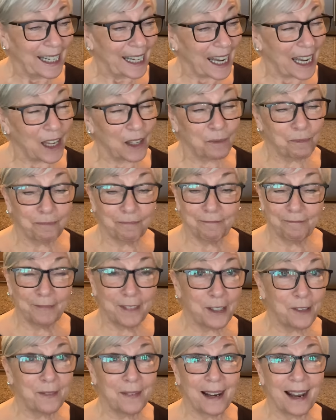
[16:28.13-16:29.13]
And
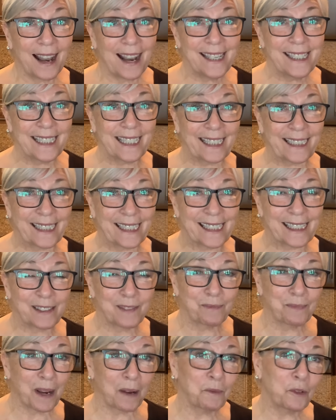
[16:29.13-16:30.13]
no, I didn't,
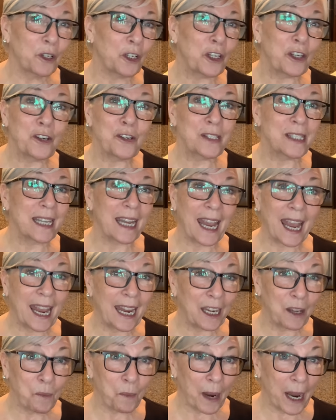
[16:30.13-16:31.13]
but I'm going to use it
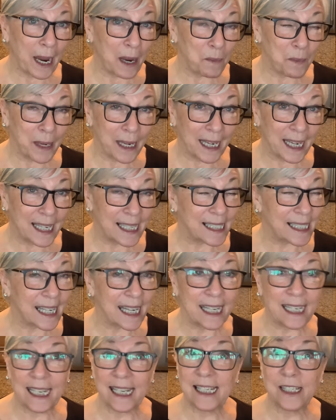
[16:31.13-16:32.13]
anyway because
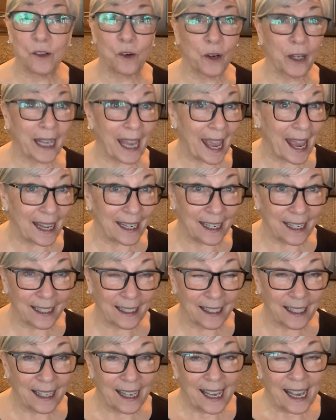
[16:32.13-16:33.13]
it is
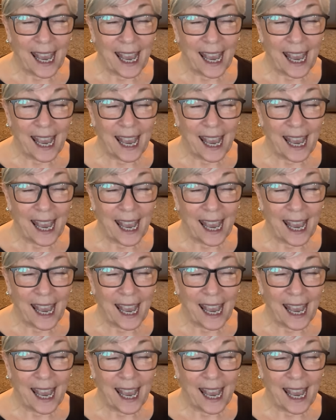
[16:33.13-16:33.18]
organic